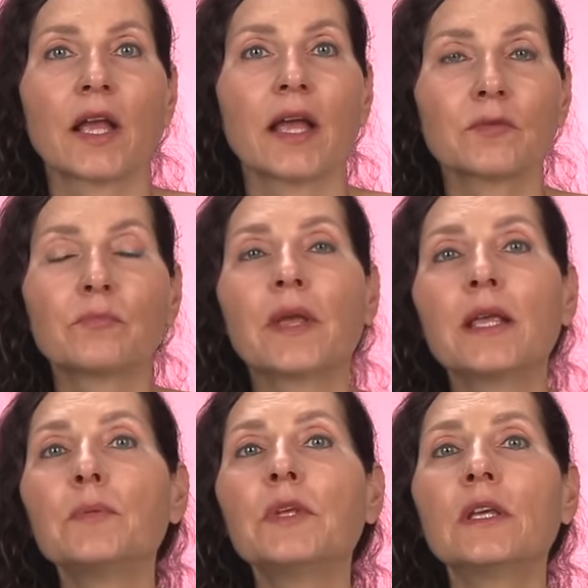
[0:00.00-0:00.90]
and
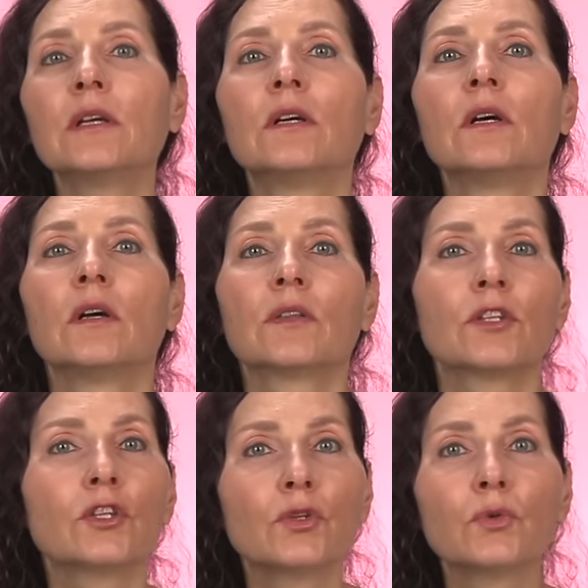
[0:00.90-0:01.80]
maybe
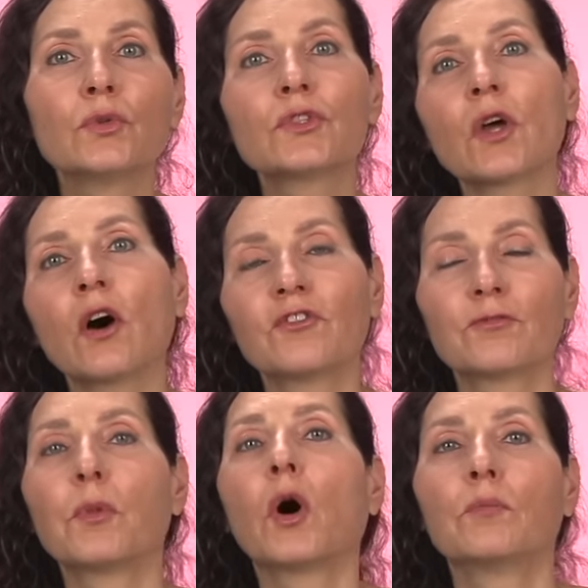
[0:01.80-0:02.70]
the use
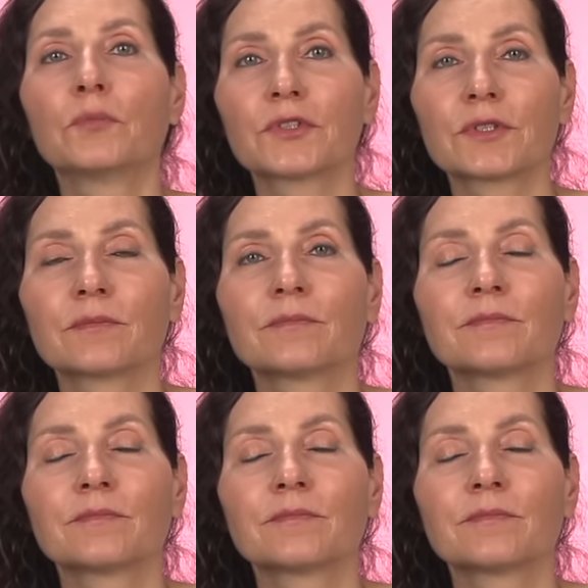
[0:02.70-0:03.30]
of bombs,